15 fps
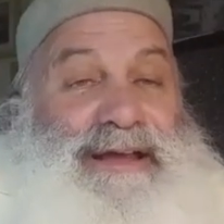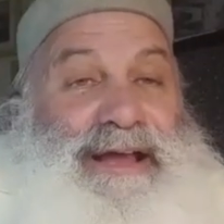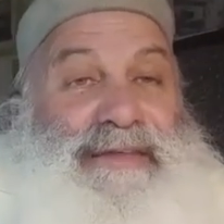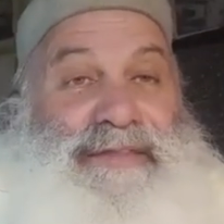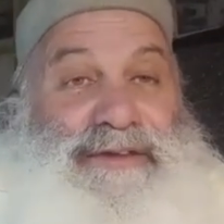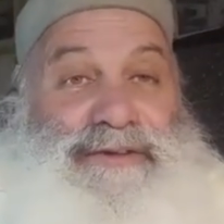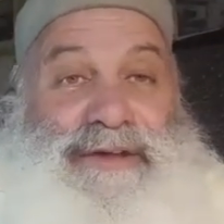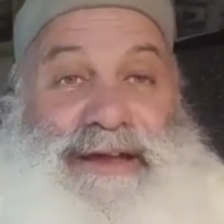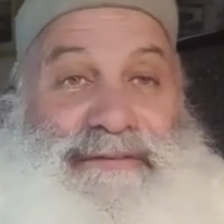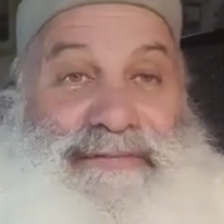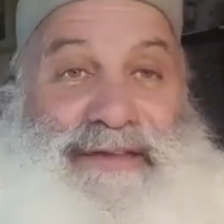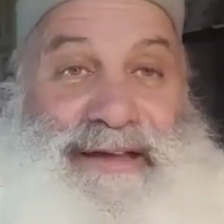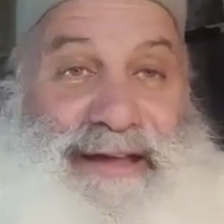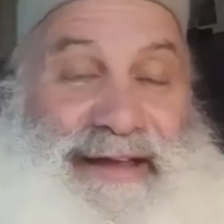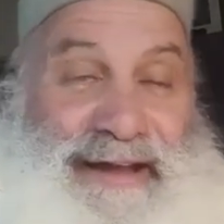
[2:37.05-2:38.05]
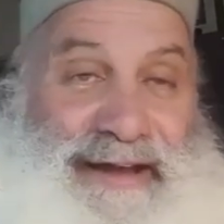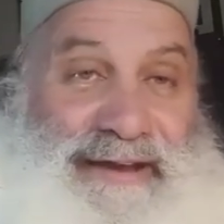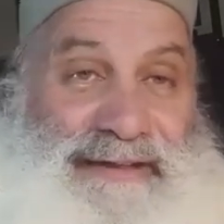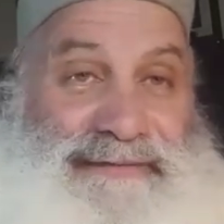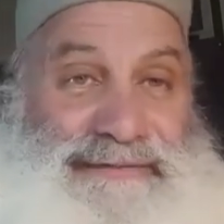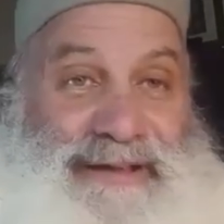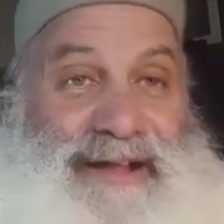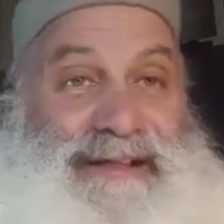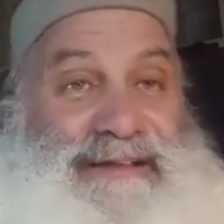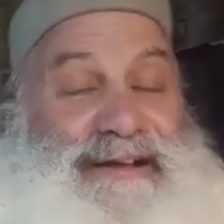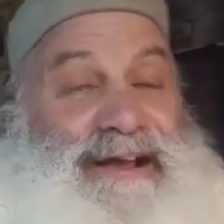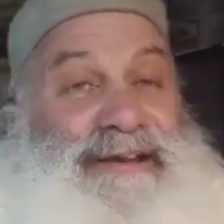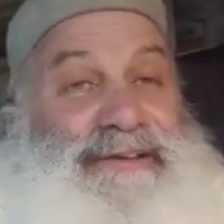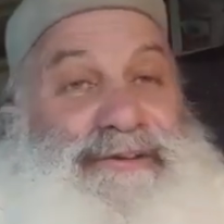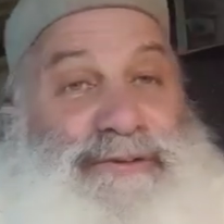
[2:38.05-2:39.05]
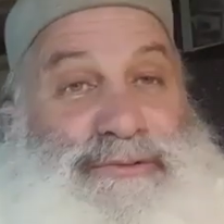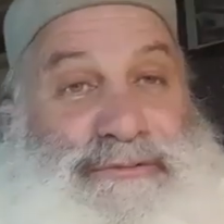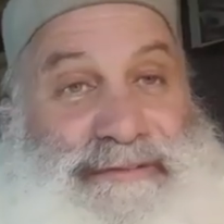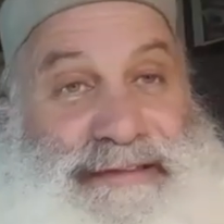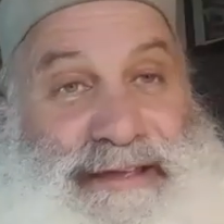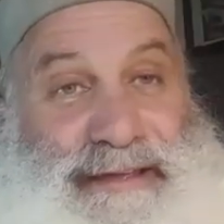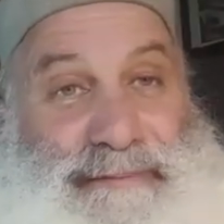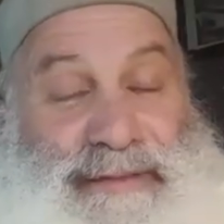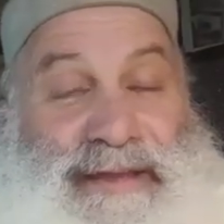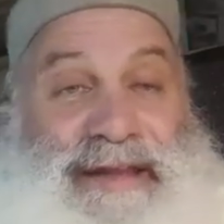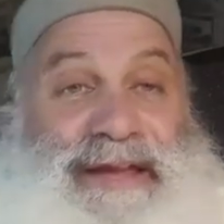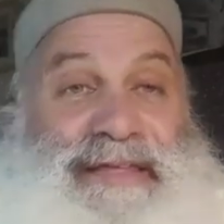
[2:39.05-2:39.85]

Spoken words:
And then you have the Aleph, Dalet, Adonut name.